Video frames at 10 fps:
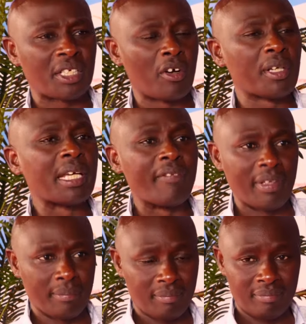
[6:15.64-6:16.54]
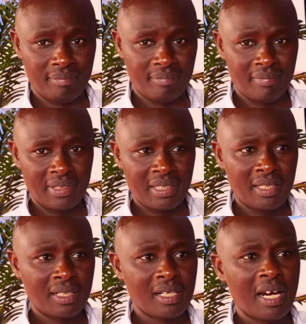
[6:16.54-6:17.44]
that God gave him
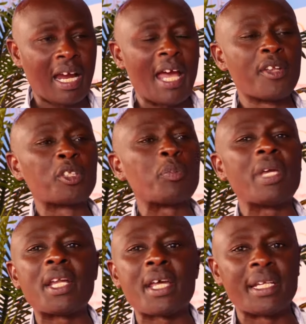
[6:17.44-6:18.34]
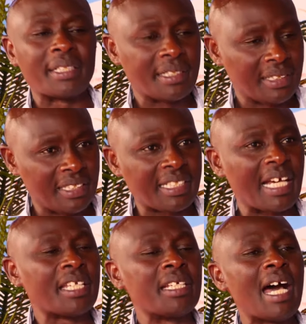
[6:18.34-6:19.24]
cannot be underrated. It
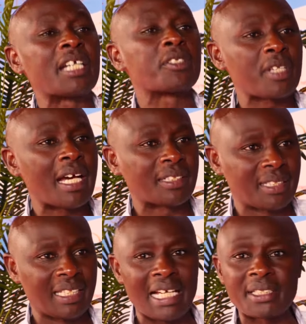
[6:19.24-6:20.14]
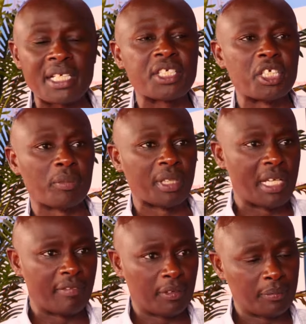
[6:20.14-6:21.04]
can attract the attention of the
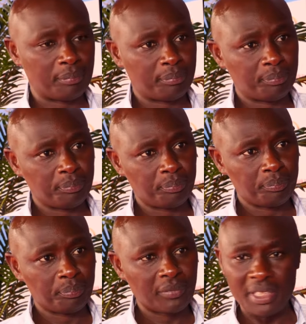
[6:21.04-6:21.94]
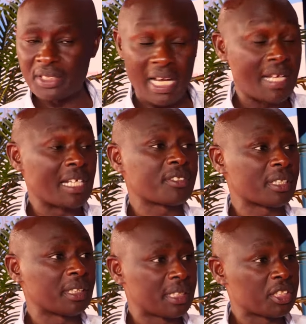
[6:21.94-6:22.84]
devil. It can
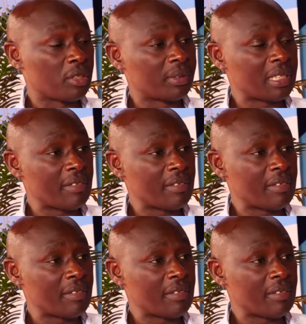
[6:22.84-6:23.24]
attract the attention of the